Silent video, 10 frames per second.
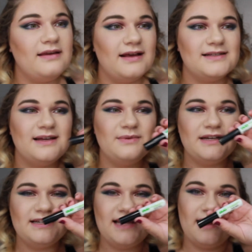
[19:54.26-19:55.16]
Next, I'm
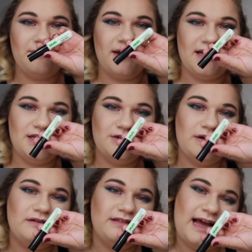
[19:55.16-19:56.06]
going to take my
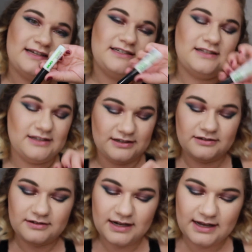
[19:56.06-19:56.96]
Duo Lash
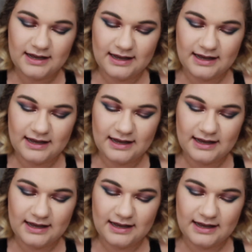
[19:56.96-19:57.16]
Glue